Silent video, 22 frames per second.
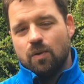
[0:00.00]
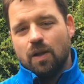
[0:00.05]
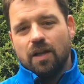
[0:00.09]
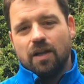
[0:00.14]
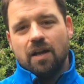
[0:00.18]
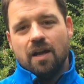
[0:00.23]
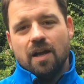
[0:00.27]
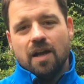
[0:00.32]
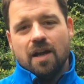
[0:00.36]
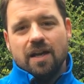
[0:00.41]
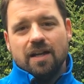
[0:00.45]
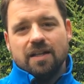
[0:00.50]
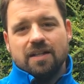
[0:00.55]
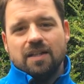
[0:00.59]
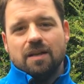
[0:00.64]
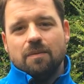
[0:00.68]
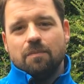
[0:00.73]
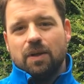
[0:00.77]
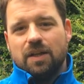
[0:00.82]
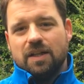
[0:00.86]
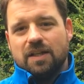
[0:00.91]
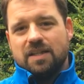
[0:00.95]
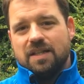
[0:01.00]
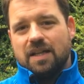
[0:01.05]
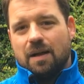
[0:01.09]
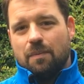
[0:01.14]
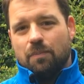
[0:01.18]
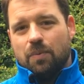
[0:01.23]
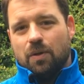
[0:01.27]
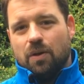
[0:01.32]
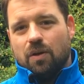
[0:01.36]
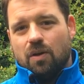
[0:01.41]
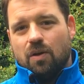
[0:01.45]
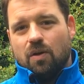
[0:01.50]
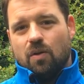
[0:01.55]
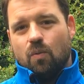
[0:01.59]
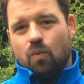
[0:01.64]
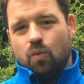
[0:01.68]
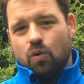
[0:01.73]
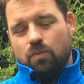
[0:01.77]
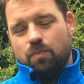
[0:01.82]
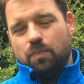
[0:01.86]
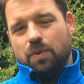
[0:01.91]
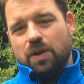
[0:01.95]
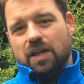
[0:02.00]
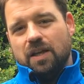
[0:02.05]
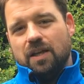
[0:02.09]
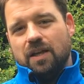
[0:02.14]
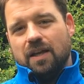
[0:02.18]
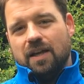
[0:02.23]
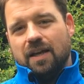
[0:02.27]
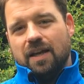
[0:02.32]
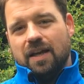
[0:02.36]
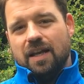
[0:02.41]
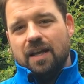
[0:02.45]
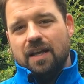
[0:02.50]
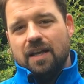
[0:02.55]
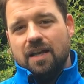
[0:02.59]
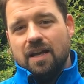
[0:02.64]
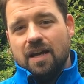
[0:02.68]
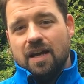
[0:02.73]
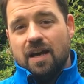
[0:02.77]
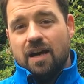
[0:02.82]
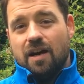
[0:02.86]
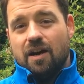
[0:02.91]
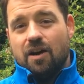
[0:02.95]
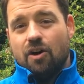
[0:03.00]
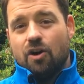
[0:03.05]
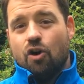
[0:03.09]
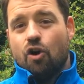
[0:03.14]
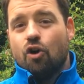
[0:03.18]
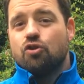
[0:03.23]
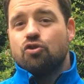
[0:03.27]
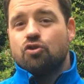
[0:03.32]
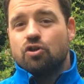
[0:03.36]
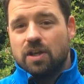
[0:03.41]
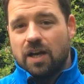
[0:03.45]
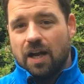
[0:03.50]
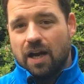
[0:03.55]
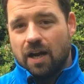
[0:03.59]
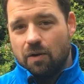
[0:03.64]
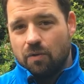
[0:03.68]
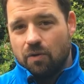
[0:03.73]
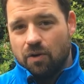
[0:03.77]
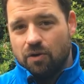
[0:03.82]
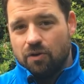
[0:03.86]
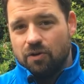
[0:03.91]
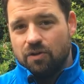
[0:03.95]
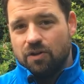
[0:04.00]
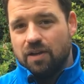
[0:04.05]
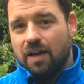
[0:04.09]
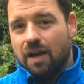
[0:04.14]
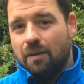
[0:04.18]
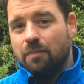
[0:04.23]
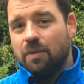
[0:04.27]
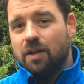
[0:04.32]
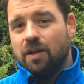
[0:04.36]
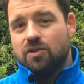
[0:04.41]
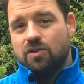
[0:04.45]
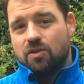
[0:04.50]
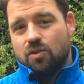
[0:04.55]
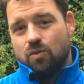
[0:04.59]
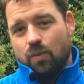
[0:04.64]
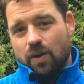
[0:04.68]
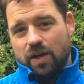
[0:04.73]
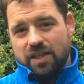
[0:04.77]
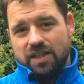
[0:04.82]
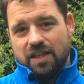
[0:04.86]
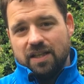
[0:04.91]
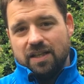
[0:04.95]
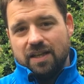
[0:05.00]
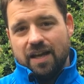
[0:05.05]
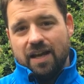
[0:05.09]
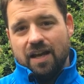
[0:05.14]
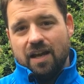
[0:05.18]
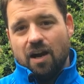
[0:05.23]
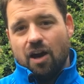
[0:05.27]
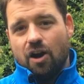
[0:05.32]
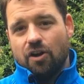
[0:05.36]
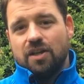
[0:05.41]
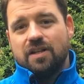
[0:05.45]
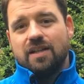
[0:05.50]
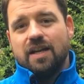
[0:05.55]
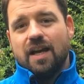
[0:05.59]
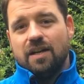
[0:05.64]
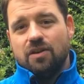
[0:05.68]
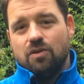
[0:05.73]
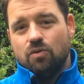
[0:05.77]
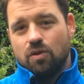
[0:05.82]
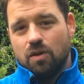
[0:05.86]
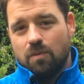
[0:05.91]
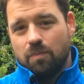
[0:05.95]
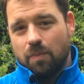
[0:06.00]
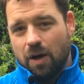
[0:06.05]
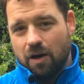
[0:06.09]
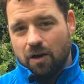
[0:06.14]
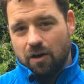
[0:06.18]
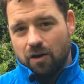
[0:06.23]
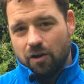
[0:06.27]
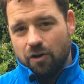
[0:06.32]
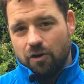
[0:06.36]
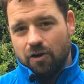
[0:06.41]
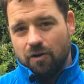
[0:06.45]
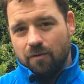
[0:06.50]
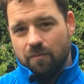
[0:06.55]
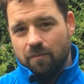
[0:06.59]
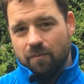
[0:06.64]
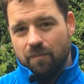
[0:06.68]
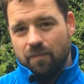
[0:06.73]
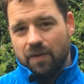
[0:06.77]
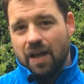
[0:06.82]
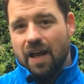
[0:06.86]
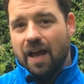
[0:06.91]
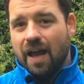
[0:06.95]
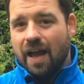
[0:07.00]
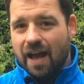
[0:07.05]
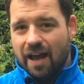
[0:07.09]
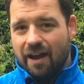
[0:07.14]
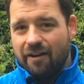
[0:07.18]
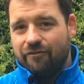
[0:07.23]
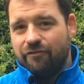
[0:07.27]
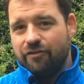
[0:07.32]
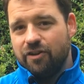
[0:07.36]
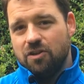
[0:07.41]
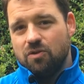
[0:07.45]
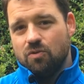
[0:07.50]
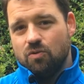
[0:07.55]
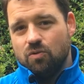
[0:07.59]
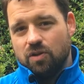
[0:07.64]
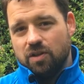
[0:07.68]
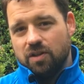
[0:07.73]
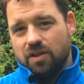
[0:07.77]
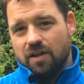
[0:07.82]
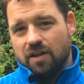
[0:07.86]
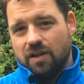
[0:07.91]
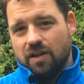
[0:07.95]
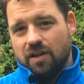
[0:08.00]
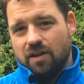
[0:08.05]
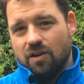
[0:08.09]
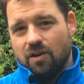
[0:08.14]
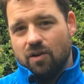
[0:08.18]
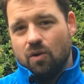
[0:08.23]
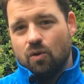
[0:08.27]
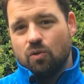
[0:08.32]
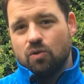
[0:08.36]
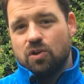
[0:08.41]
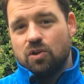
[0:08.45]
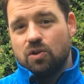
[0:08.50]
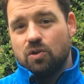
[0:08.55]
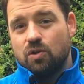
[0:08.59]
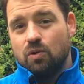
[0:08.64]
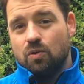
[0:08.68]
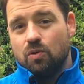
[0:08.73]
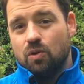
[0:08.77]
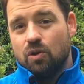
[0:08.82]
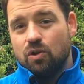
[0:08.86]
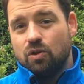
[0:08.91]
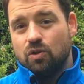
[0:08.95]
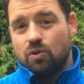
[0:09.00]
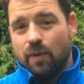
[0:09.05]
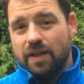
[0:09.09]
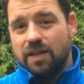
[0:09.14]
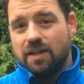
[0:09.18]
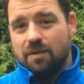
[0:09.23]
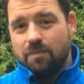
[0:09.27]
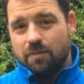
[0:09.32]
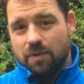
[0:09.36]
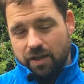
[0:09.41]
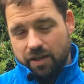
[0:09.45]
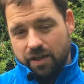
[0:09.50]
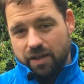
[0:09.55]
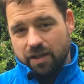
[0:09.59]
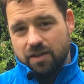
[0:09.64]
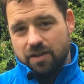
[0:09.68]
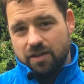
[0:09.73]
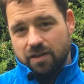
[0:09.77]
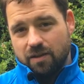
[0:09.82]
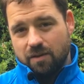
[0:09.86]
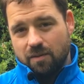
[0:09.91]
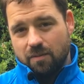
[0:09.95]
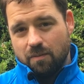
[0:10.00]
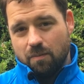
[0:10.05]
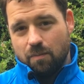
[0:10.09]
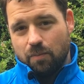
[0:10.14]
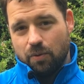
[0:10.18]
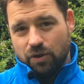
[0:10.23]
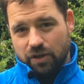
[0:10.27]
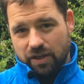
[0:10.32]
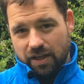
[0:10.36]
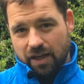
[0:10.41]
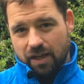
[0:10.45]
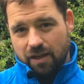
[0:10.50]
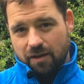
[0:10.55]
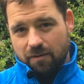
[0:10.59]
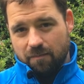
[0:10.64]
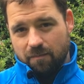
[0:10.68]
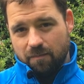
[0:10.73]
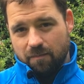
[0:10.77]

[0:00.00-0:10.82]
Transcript: Well, a simple example would be in a 100 cow herd that milks twice a day on a 10 unit parlour. Every unit goes through 20 milkings per day.